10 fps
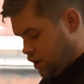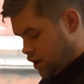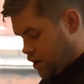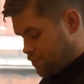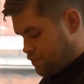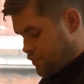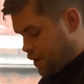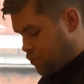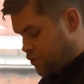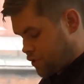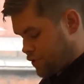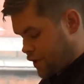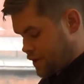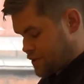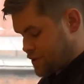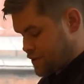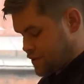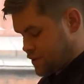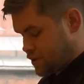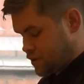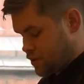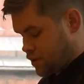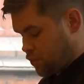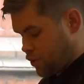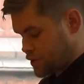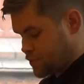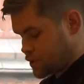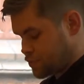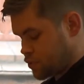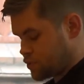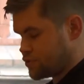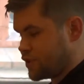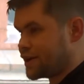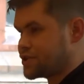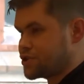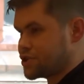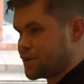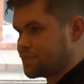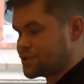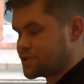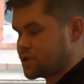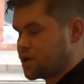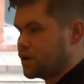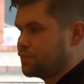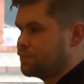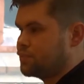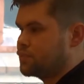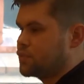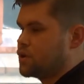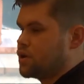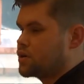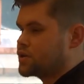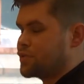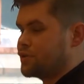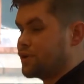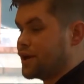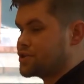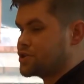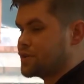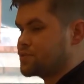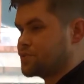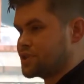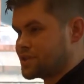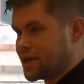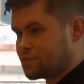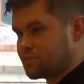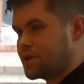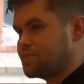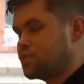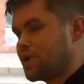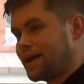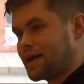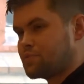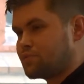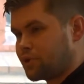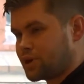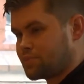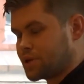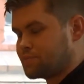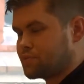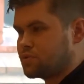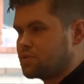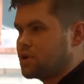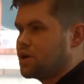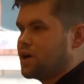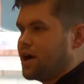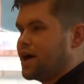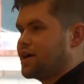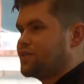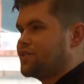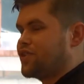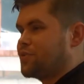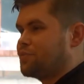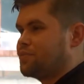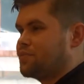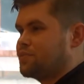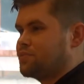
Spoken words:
And one of the things I wanted to explore is relationships. Because I've been in relationships with disabled people and able-bodied people. And